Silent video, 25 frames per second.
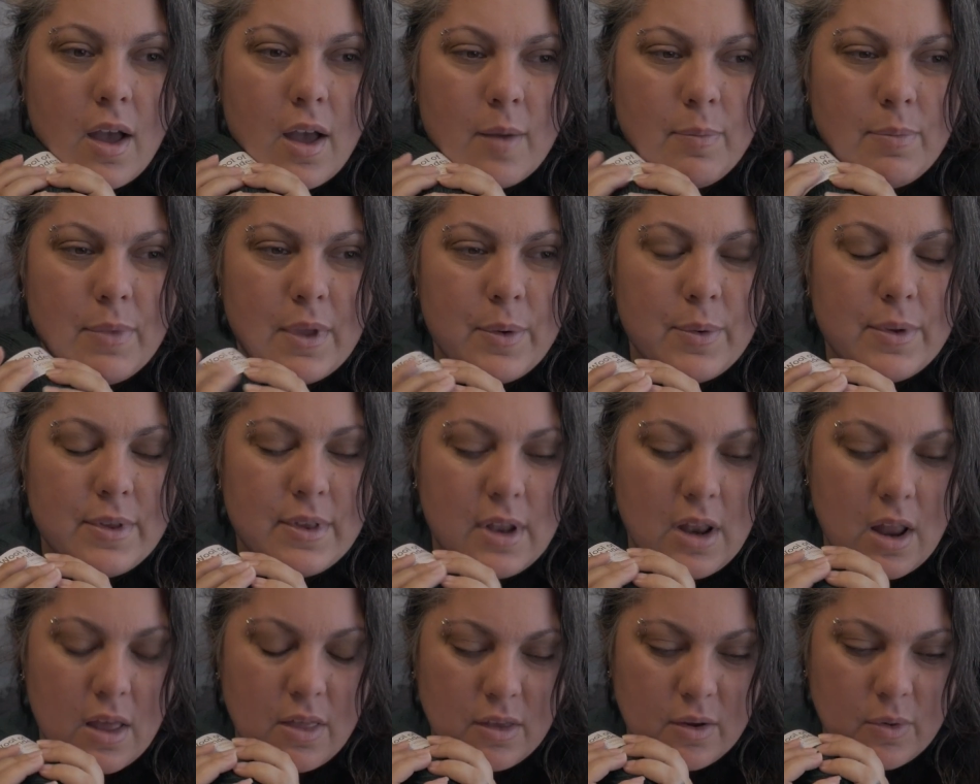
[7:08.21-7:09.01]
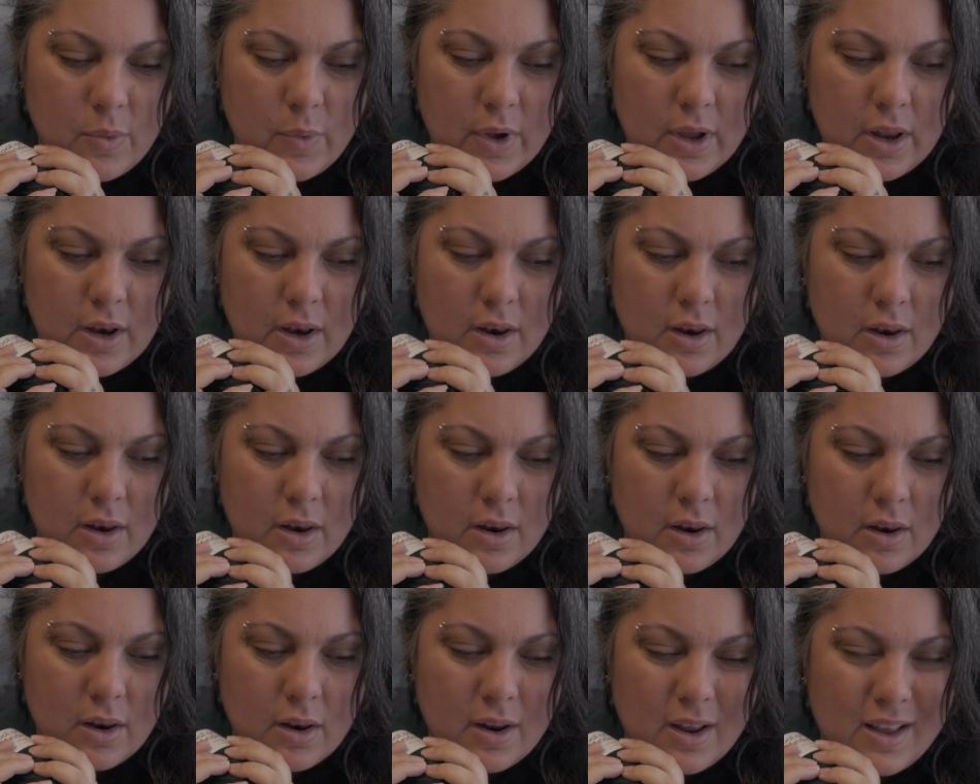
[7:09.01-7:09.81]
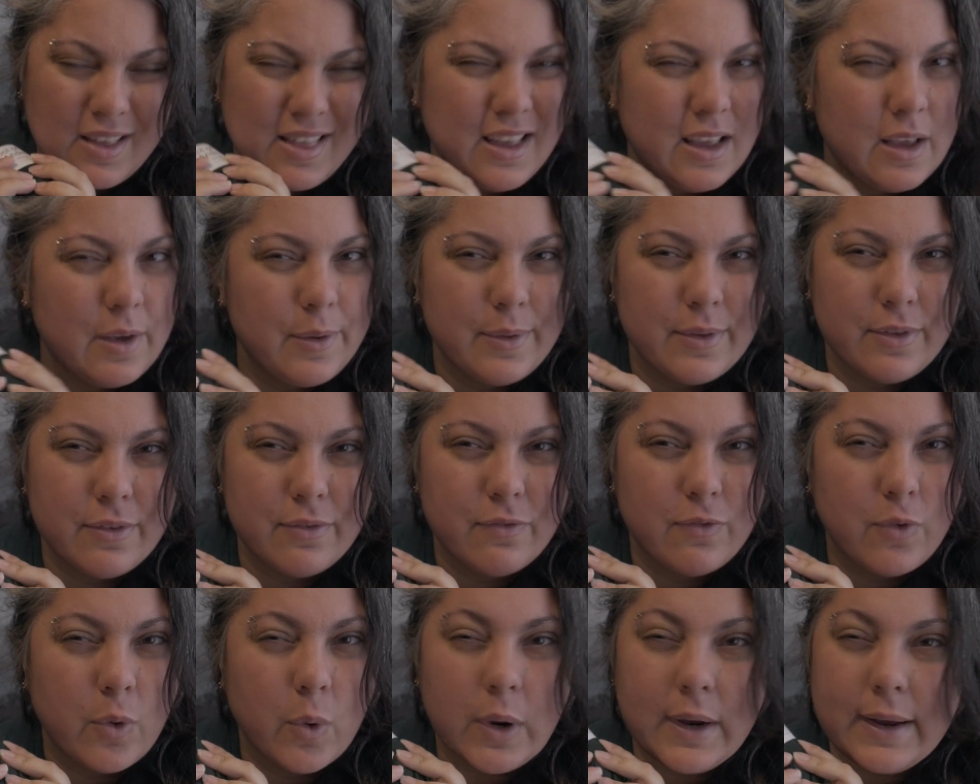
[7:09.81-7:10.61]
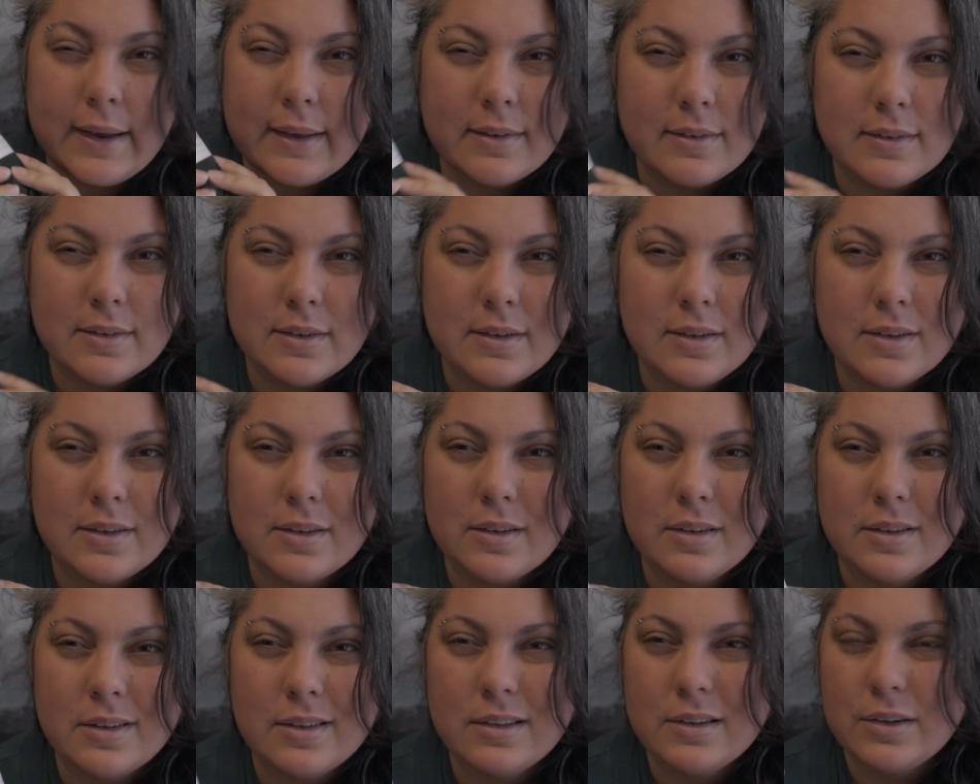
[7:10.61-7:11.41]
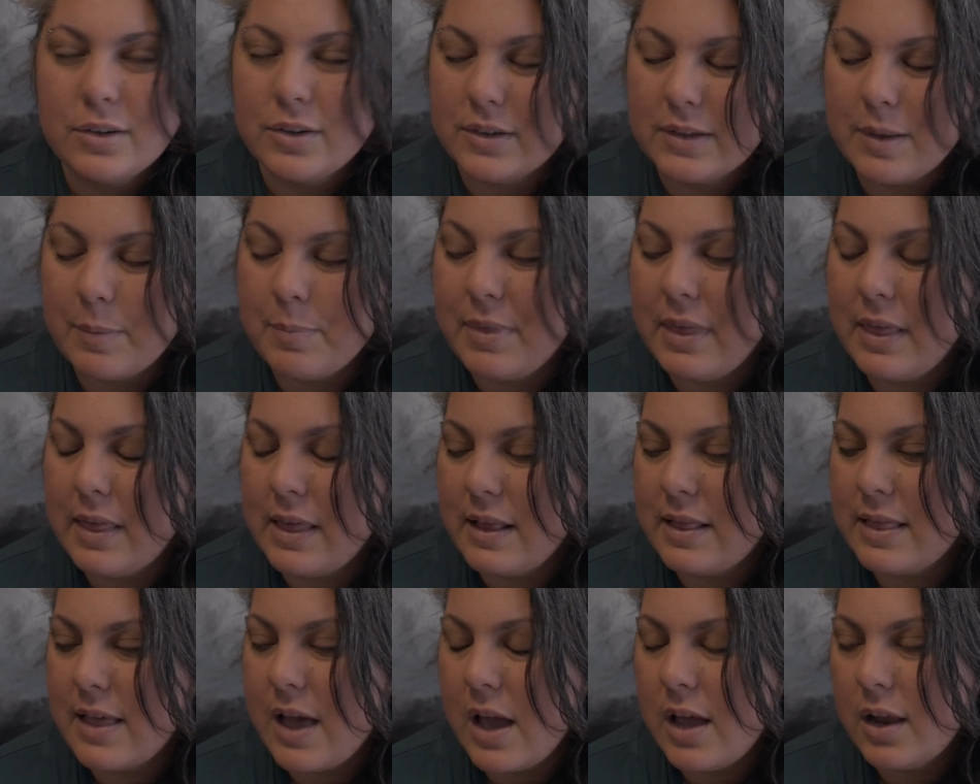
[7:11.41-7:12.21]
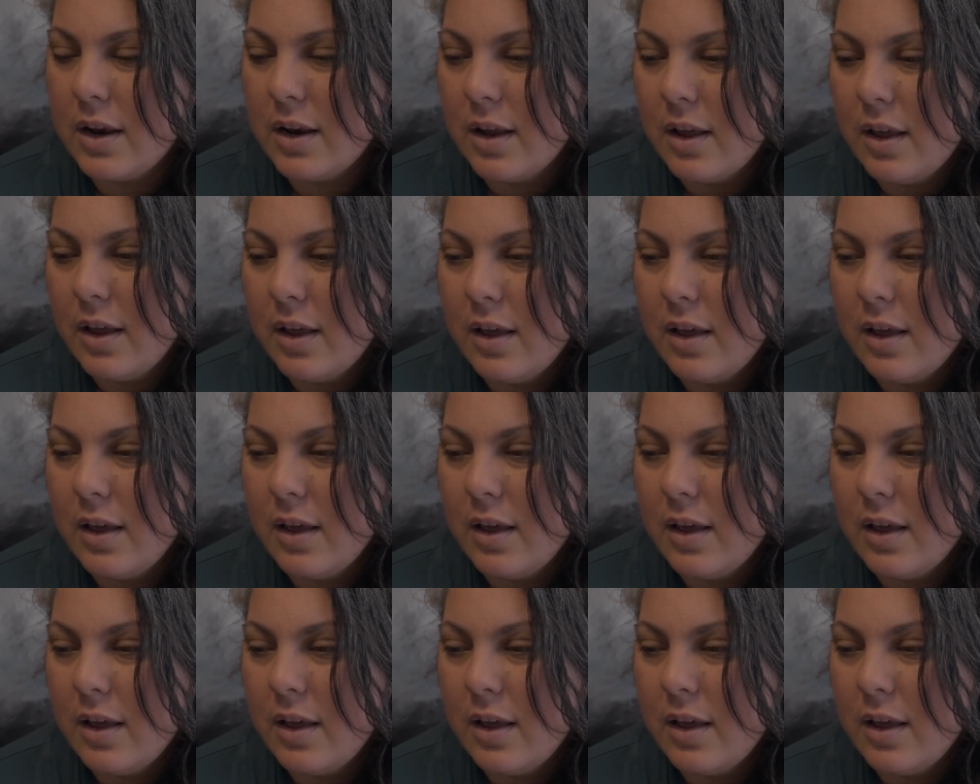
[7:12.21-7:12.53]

There was another one, I think it was Forest or something like that,